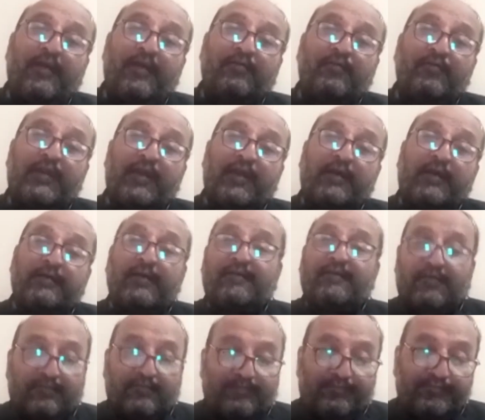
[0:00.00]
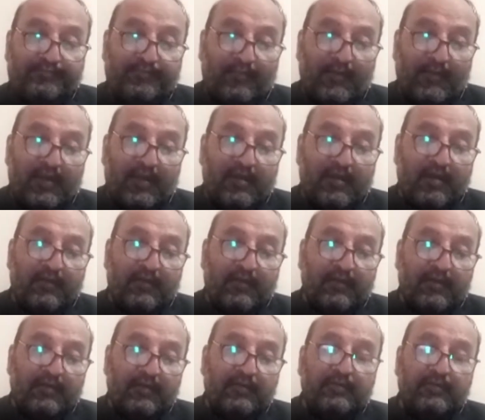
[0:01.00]
So to address and
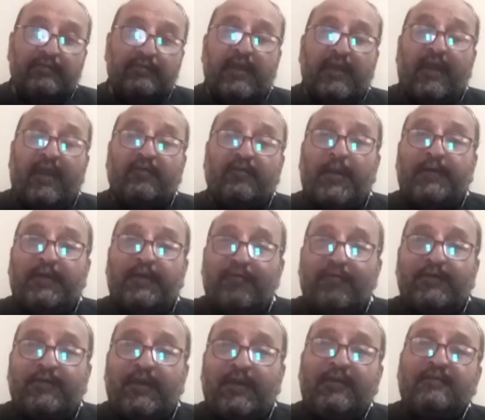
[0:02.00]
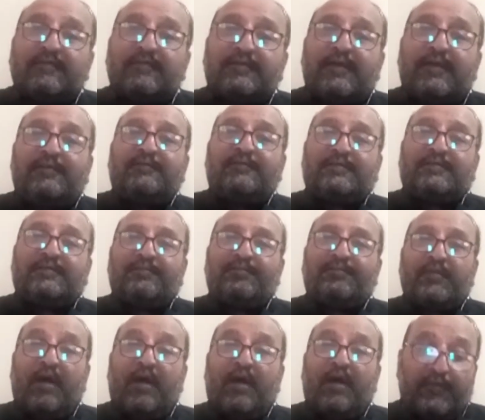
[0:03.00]
also to manage these two
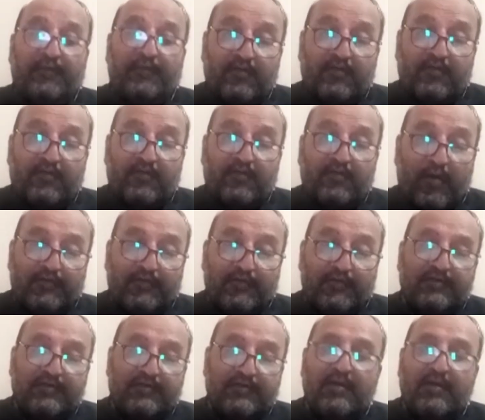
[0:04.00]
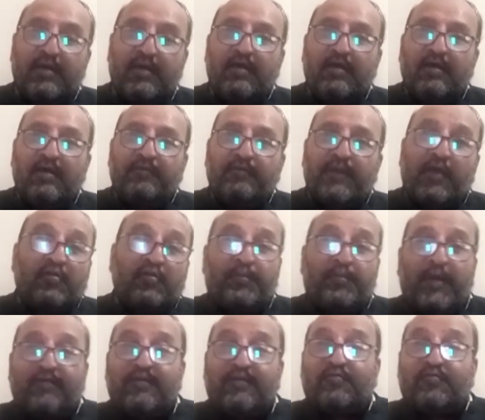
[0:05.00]
important components,